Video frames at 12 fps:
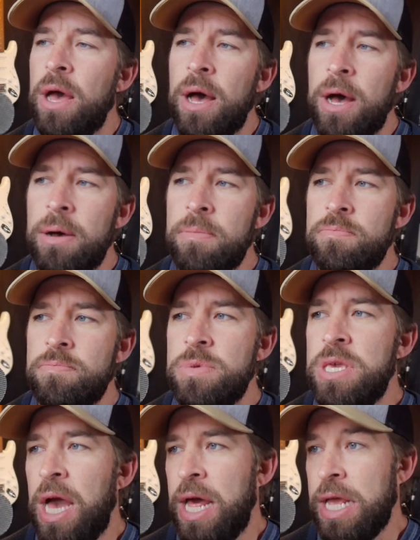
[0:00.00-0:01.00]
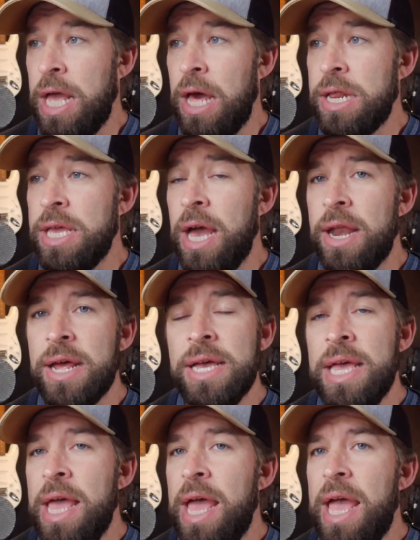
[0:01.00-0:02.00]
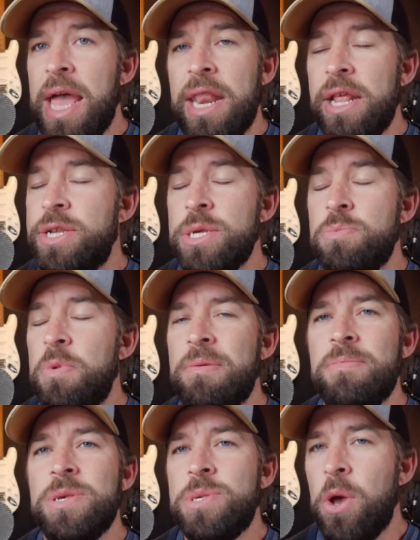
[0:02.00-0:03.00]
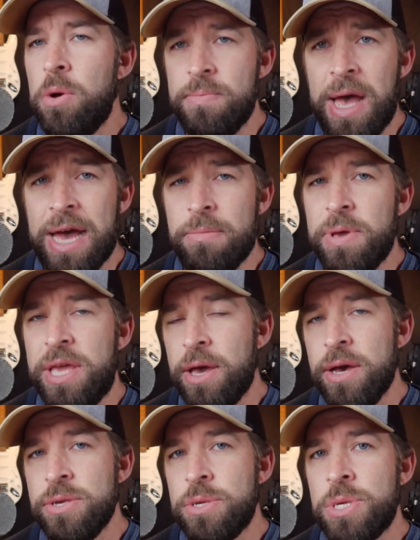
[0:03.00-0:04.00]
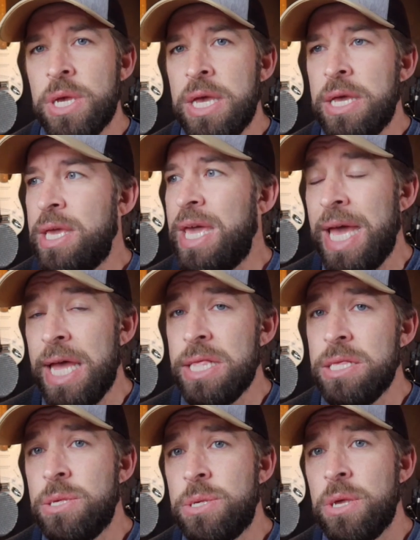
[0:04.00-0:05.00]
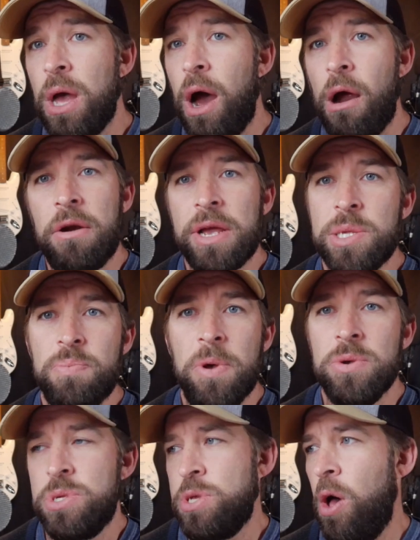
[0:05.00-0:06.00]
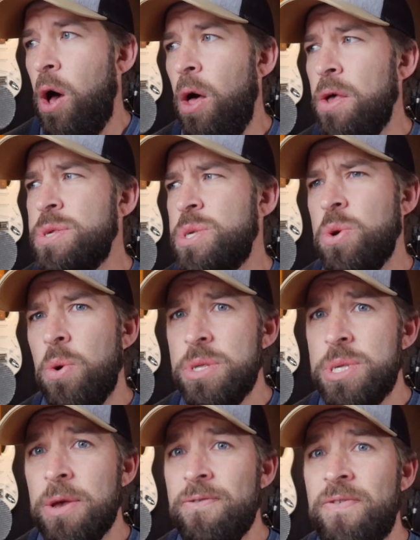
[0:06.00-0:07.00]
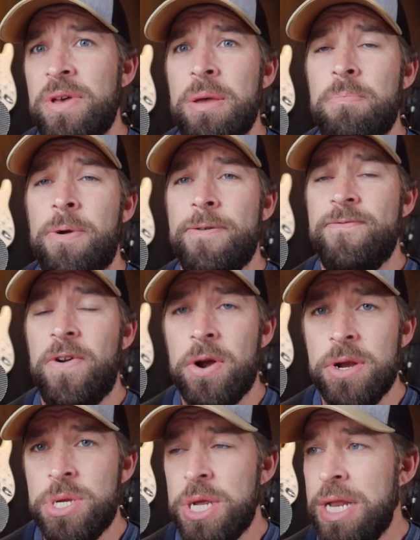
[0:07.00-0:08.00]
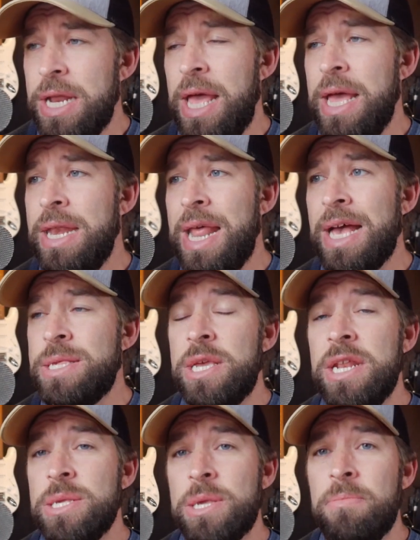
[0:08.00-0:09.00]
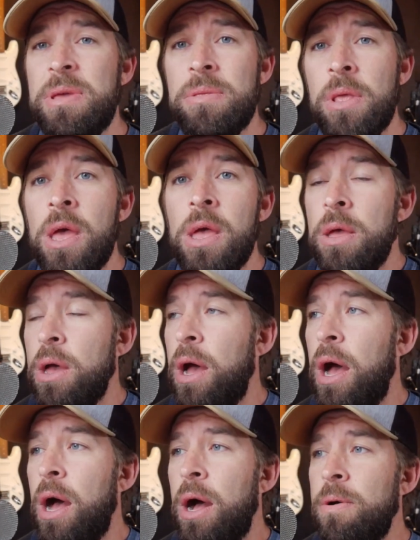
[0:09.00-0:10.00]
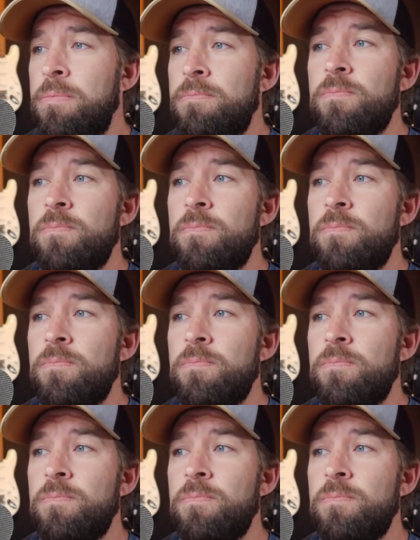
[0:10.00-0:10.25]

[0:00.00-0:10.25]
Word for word: Um, yada, yada, yada. And it just made me so mad because kids are exposed to all sorts of perversion and nastiness. I mean, uh,